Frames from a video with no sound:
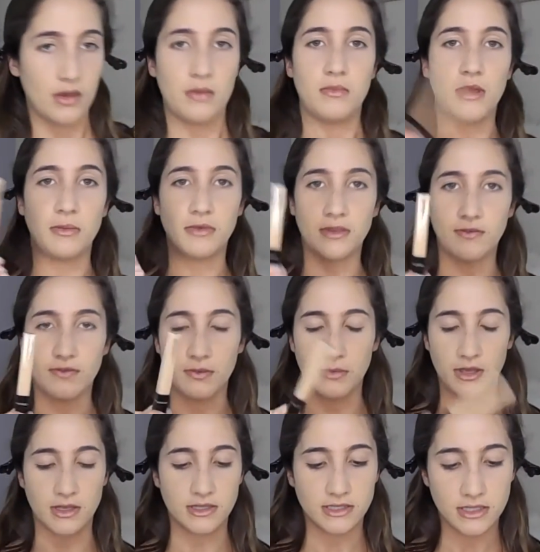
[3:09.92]
Maybelline Fit Me
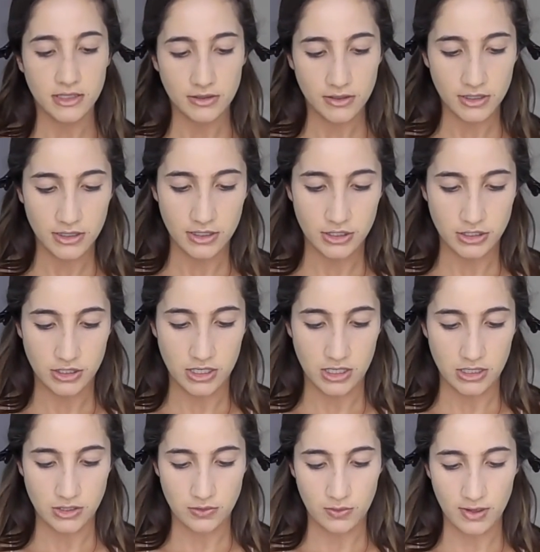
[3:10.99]
Concealer in the shade
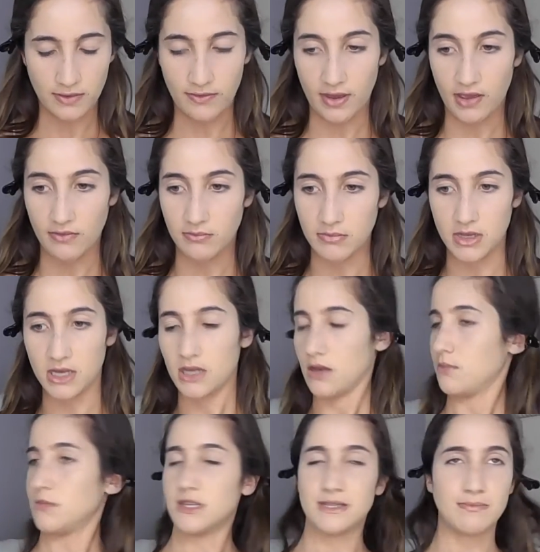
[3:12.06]
25 Medium.
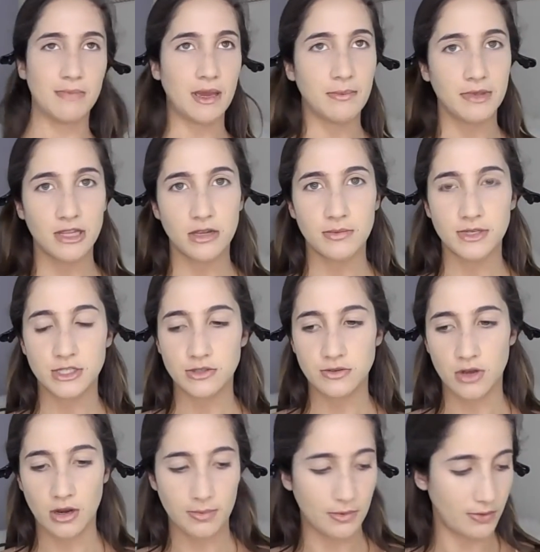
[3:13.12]
This might be a little bit too
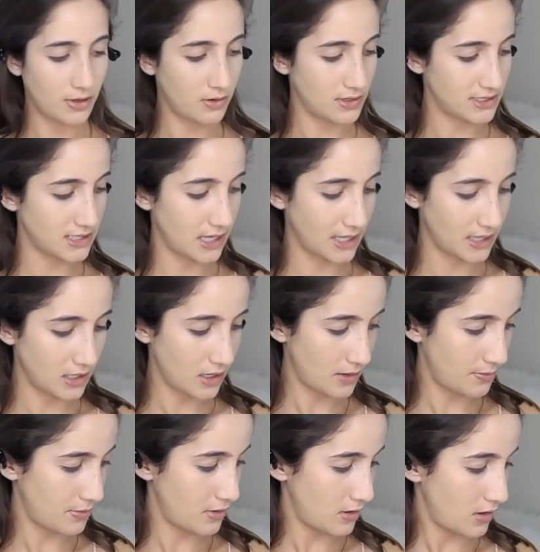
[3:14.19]
dark, but we can always lighten it up
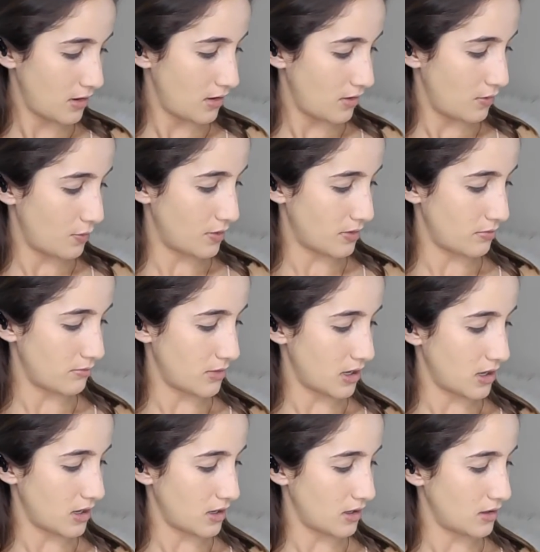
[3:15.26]
with
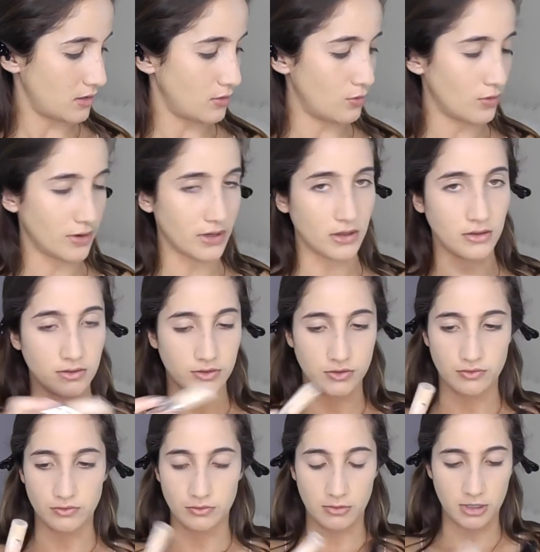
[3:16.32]
my L'Oreal
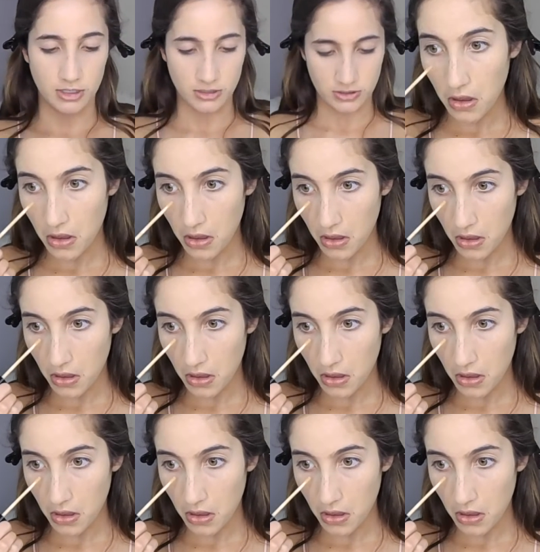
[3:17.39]
True Match.